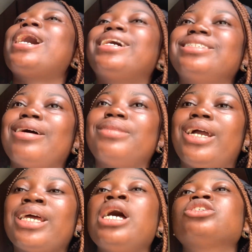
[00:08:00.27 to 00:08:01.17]
and I'm
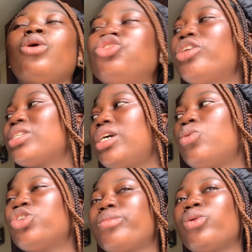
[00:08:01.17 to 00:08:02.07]
tired. So I was trying to
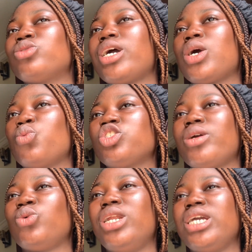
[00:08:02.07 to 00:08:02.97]
like wash my clothes so that I can wash
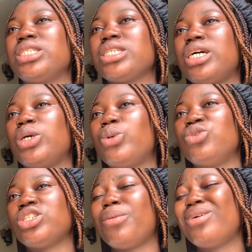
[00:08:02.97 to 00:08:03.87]
my toilet and the
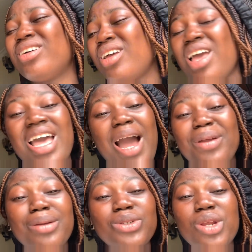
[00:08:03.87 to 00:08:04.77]
whole shower. I'm
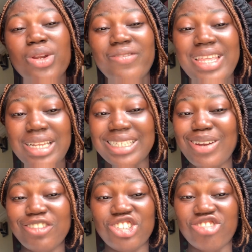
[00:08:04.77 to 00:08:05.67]
not going to be doing all of that because I
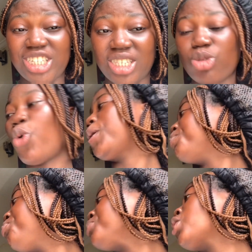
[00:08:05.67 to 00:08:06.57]
don't have strength. So
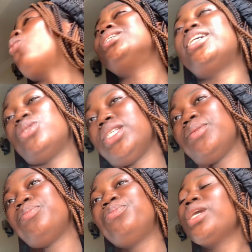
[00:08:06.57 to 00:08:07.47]
what did I do
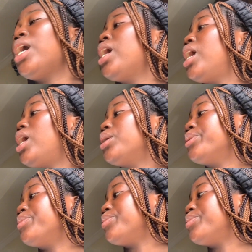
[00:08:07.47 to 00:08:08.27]
today? I